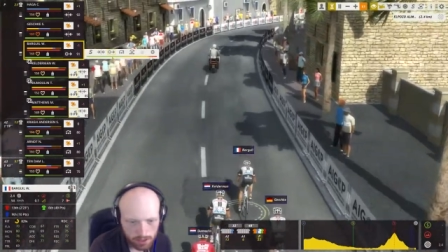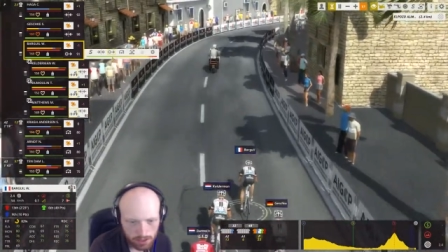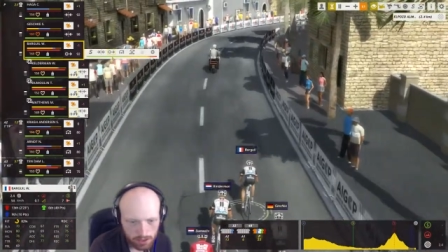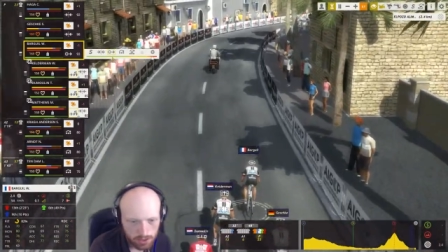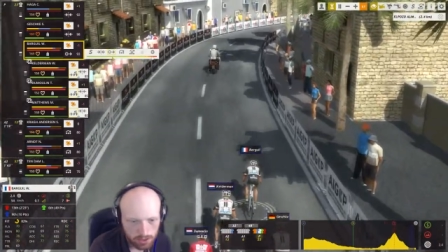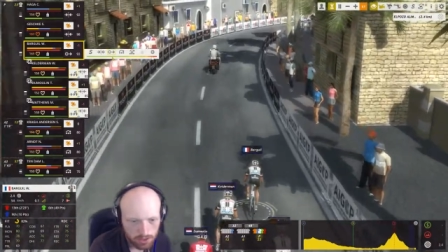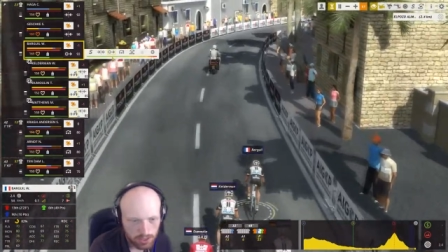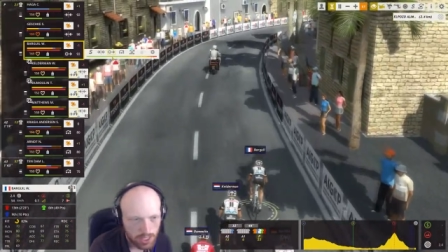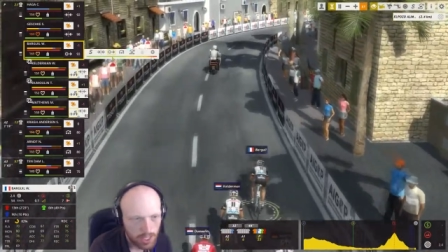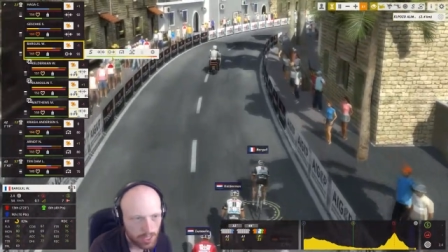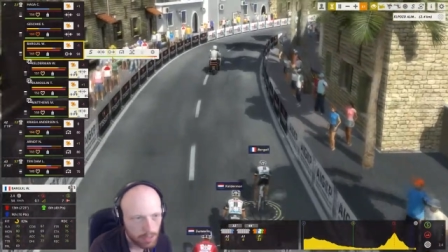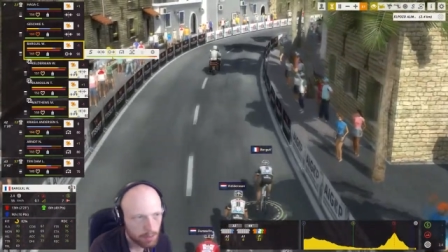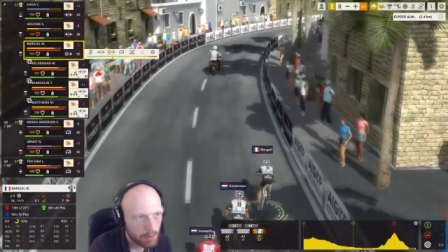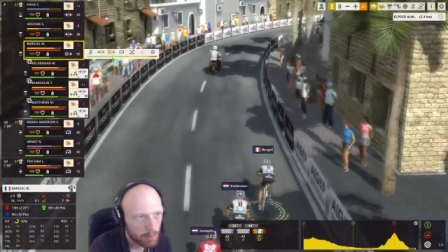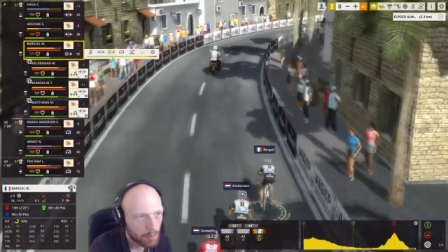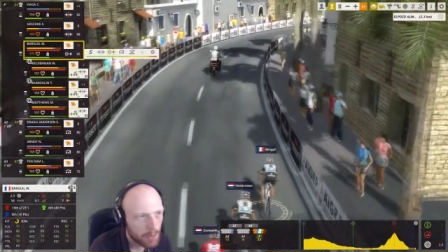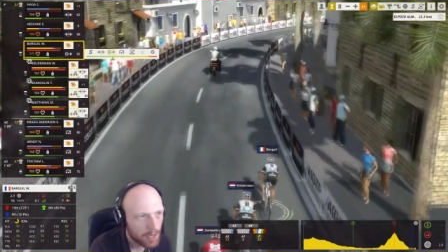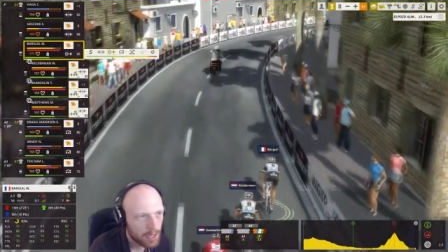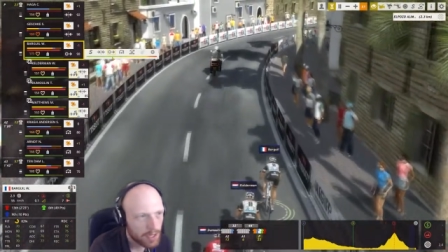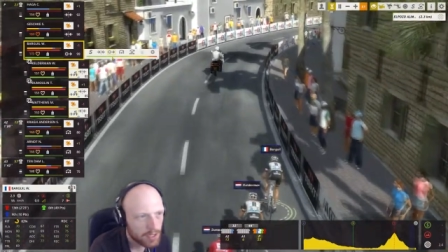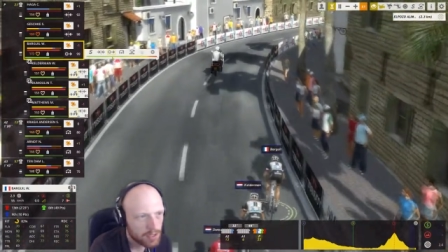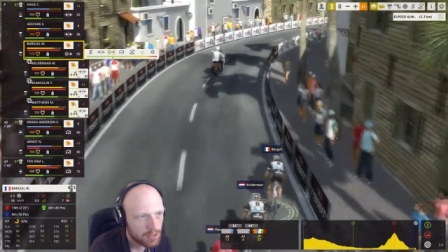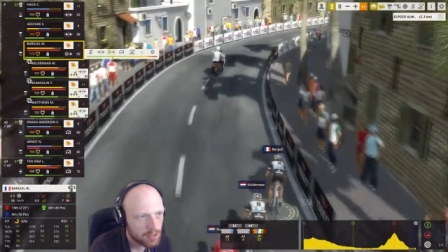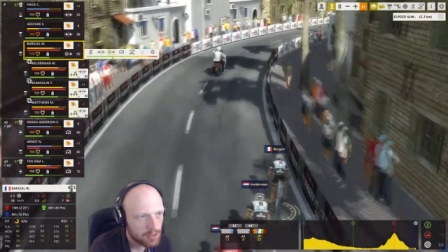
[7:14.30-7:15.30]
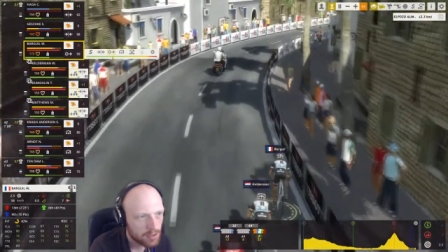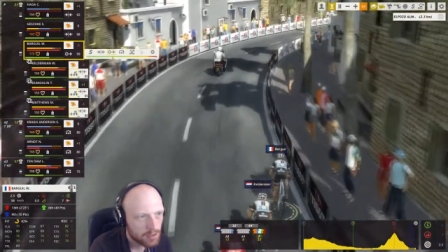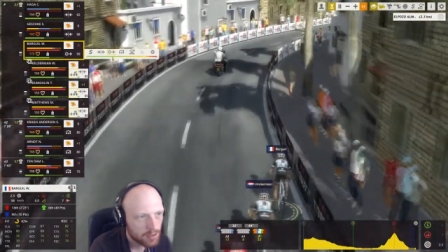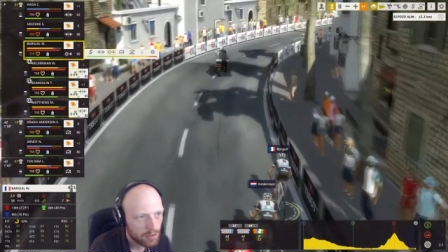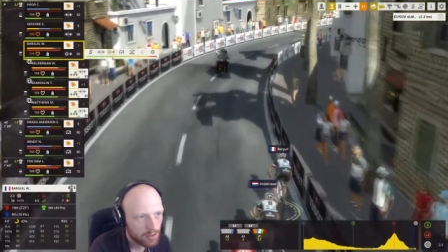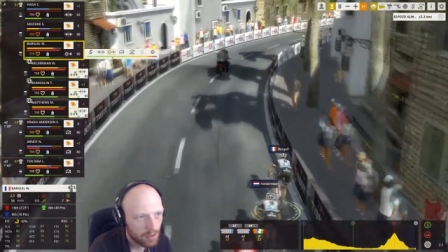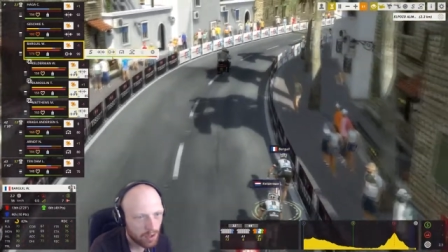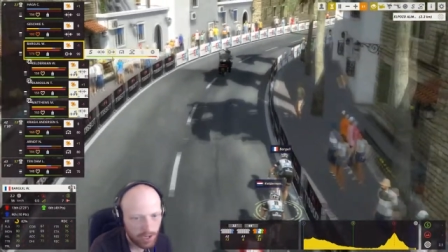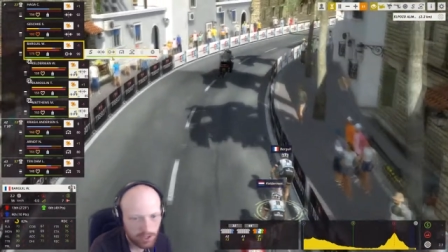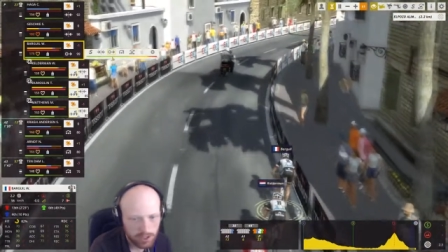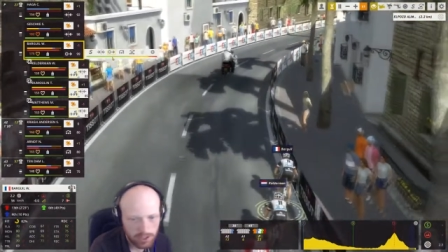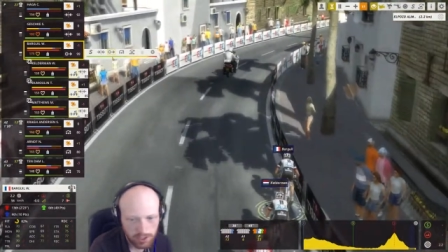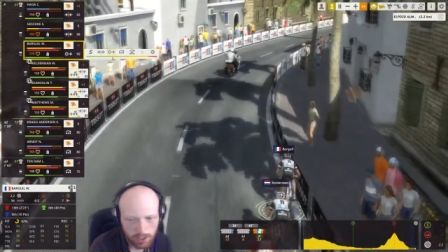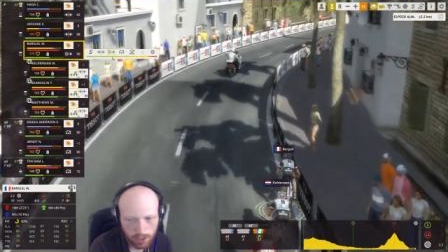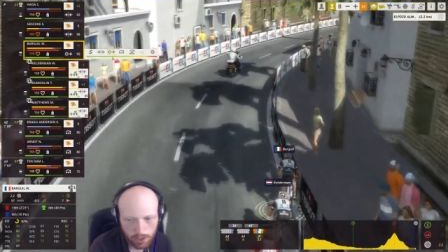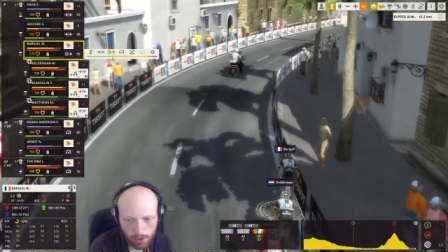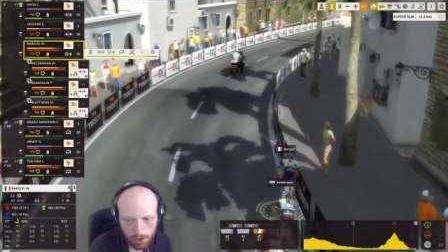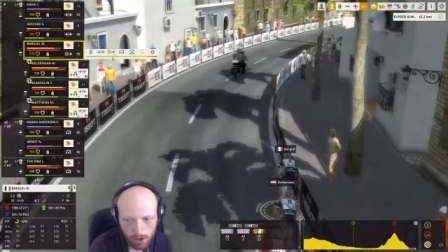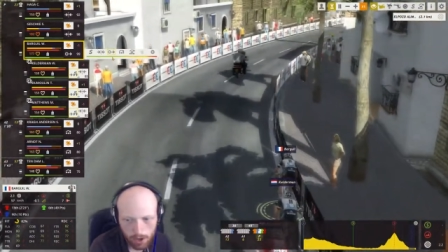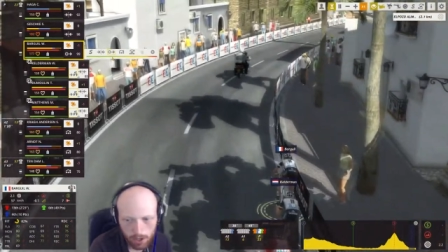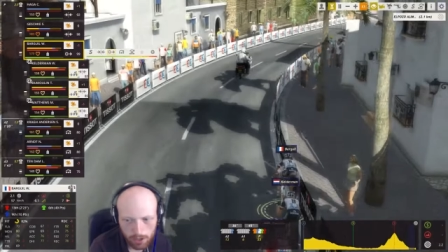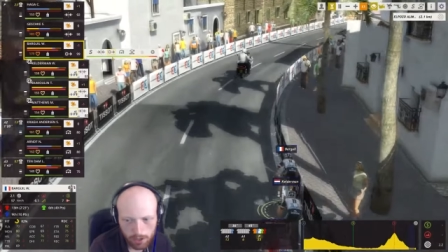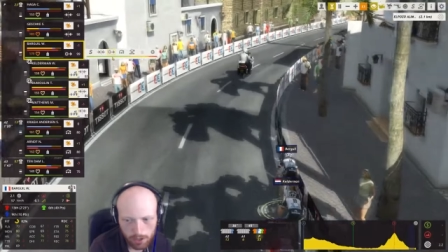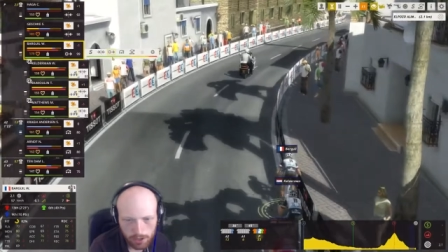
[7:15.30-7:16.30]
Just keep the pace Actually,
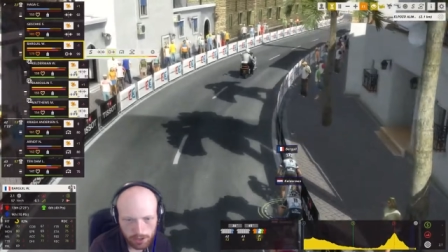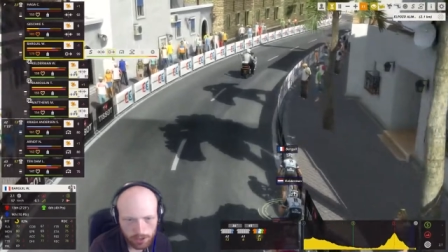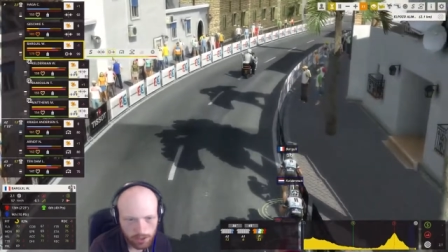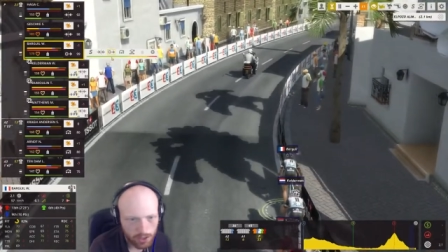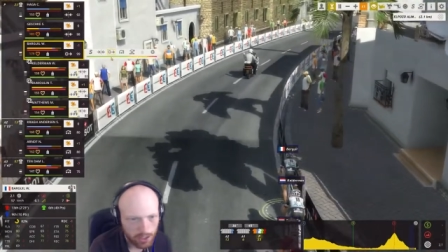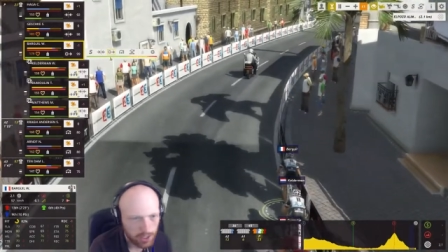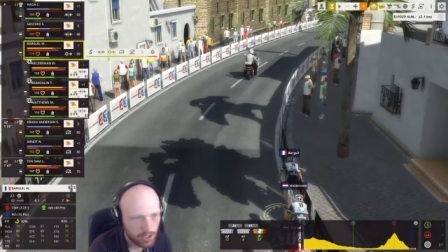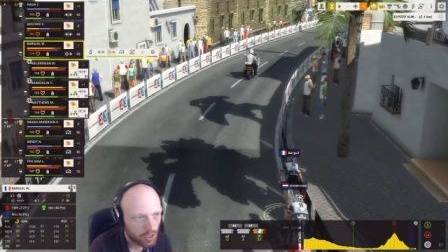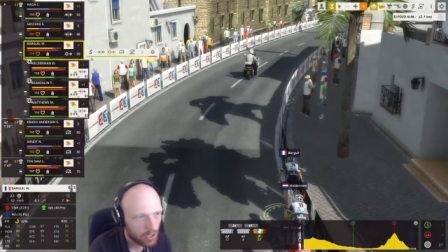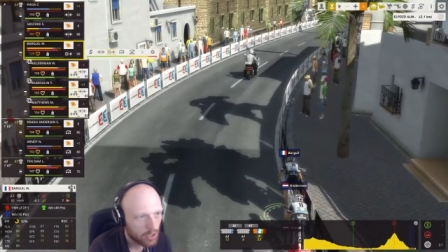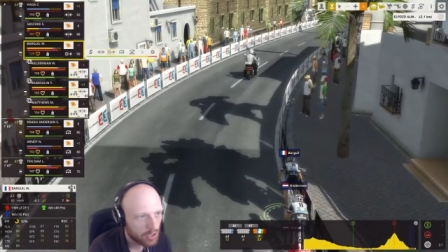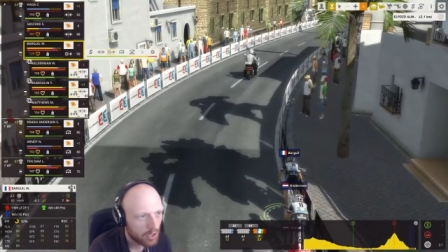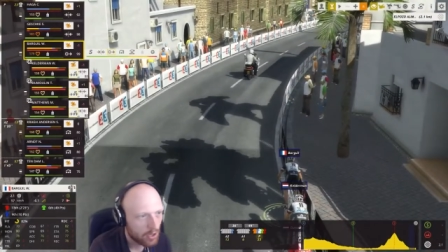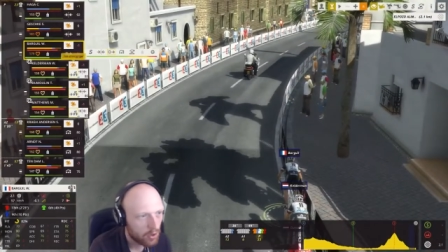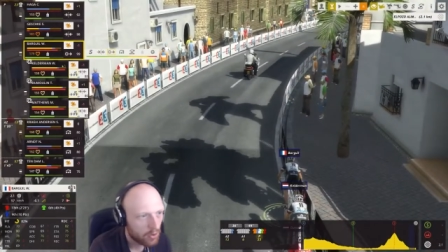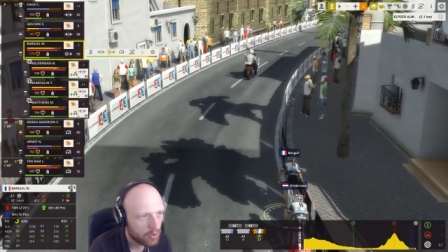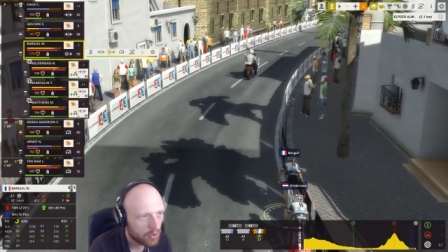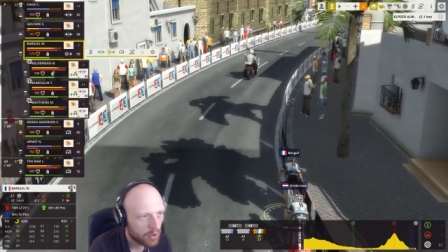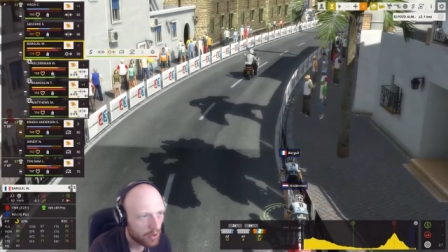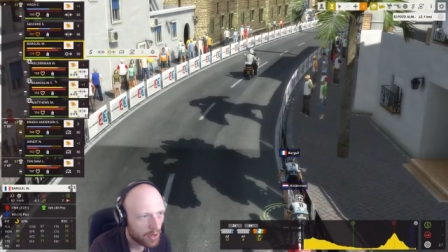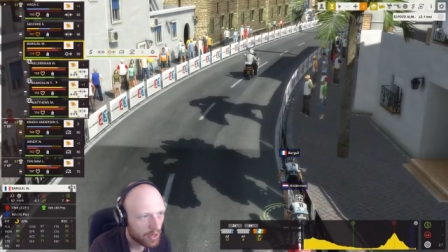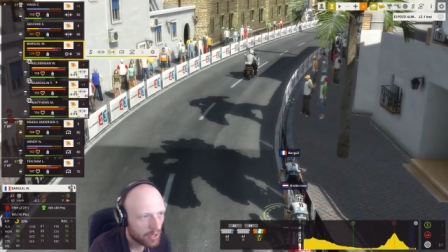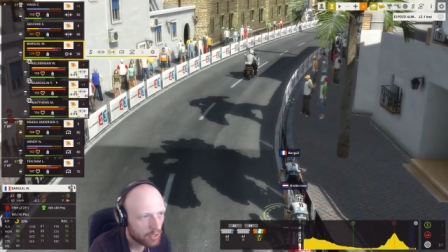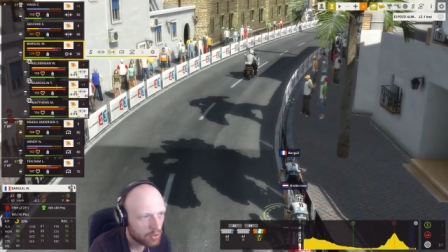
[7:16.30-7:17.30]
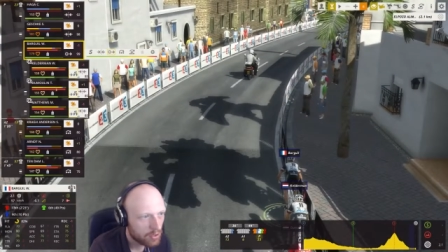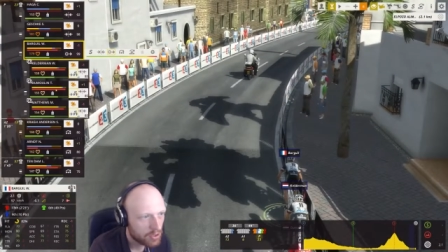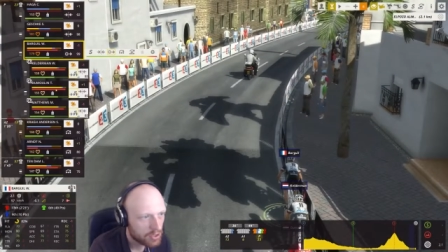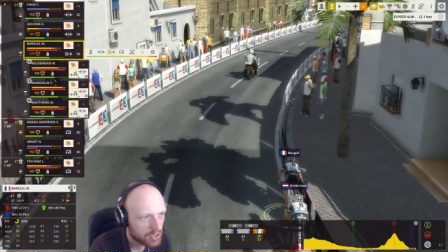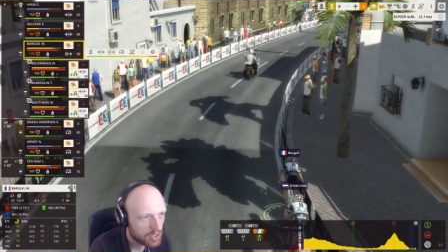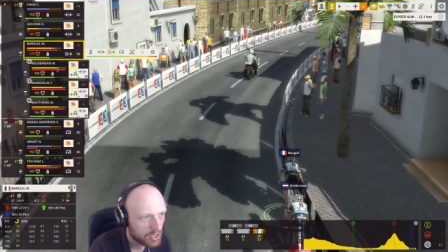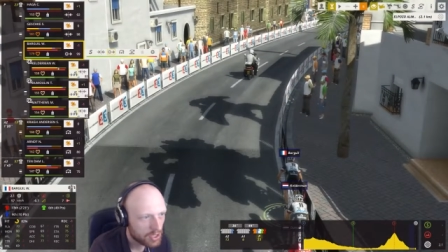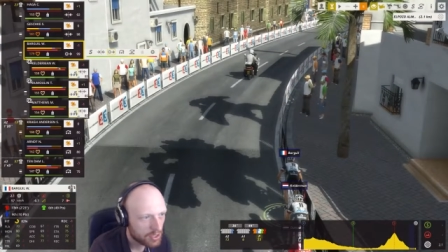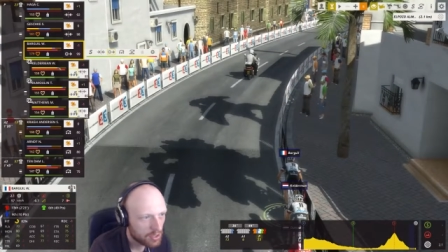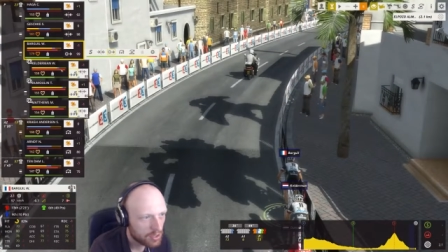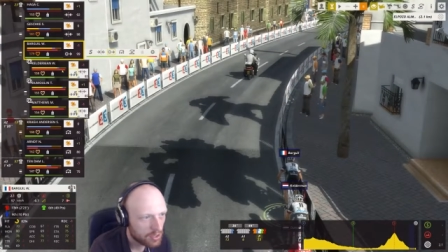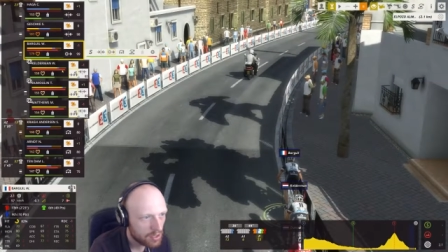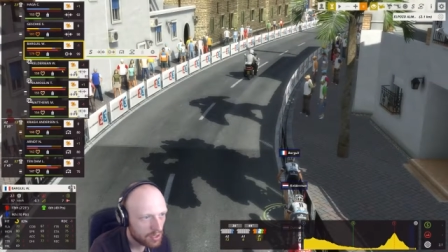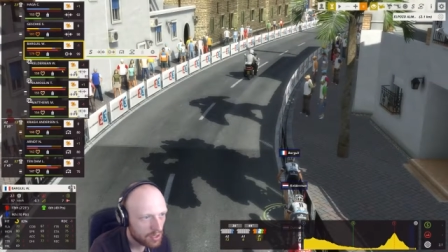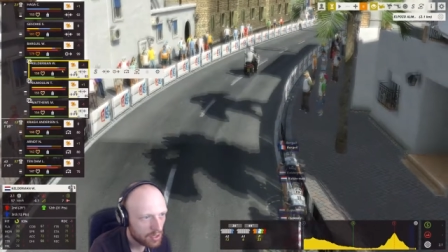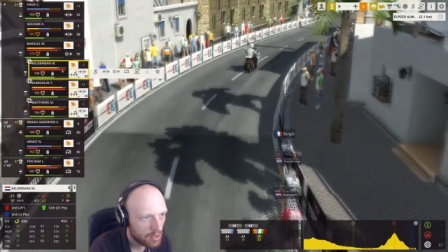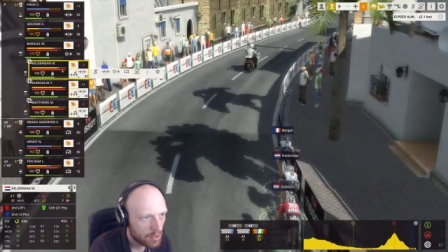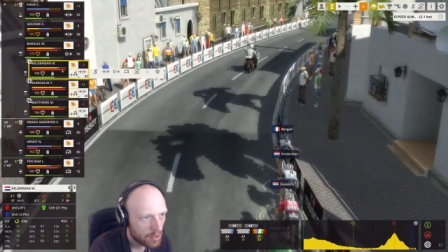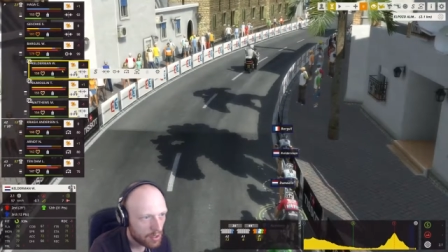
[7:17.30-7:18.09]
go harder. 99. Oh, no, hang on a second.